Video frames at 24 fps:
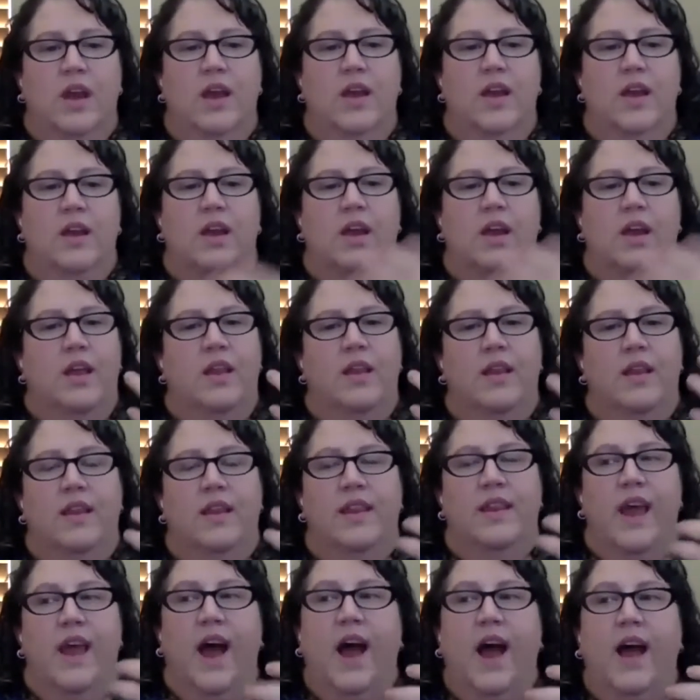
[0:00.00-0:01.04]
And
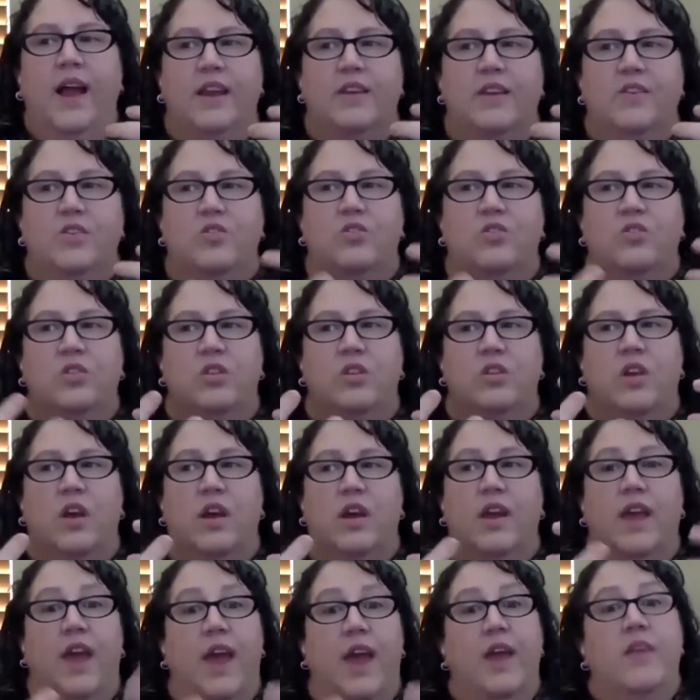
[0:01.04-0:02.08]
that is,
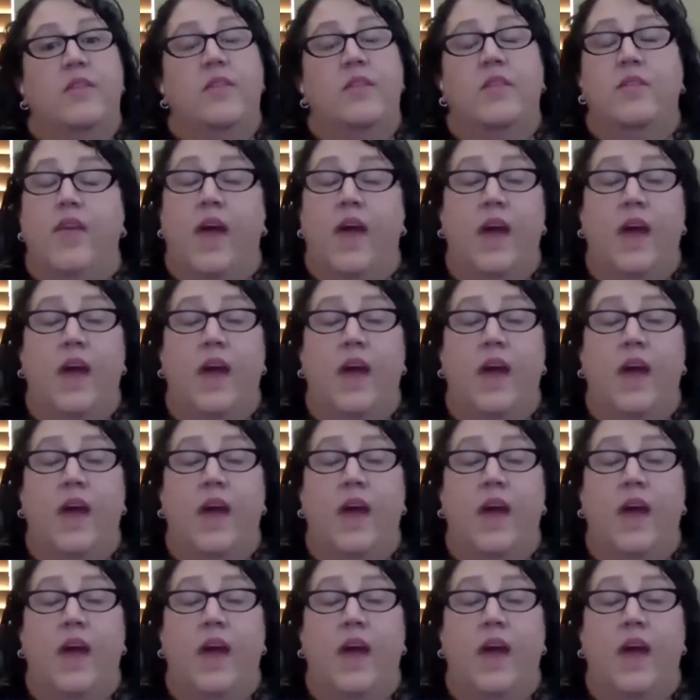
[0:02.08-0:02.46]
again,